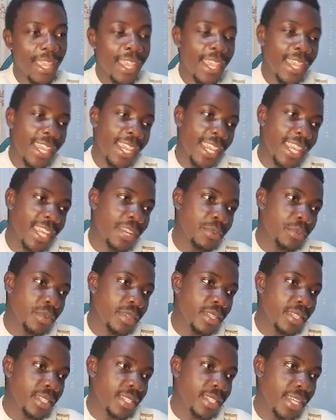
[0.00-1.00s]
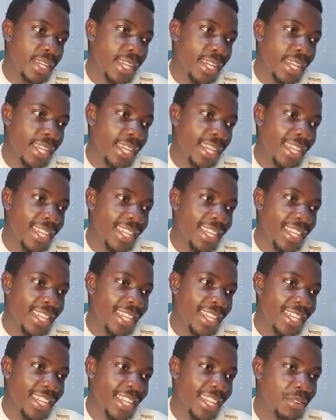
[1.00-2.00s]
It will say
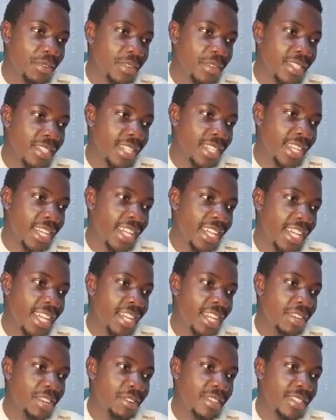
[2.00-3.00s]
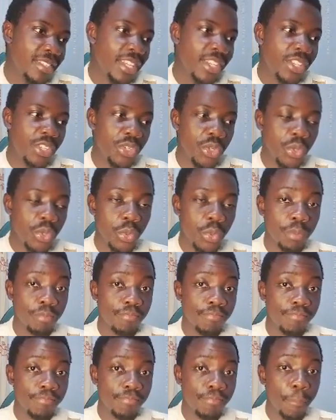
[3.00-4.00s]
true,
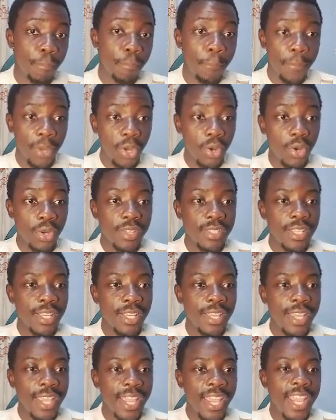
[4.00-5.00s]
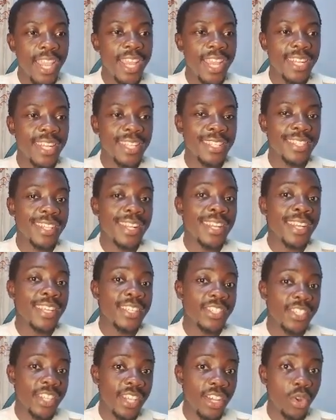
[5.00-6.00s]
because it has done a
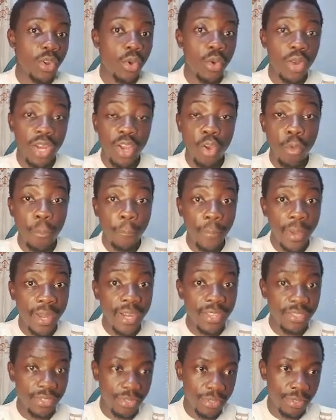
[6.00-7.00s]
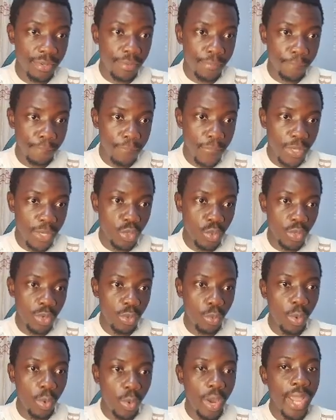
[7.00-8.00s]
check or a comparison between
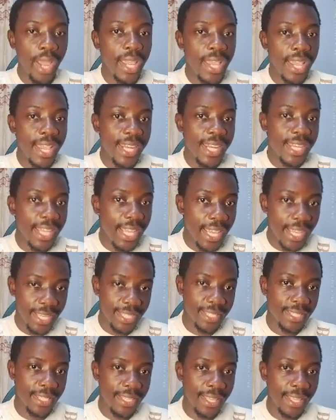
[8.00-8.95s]
y and x,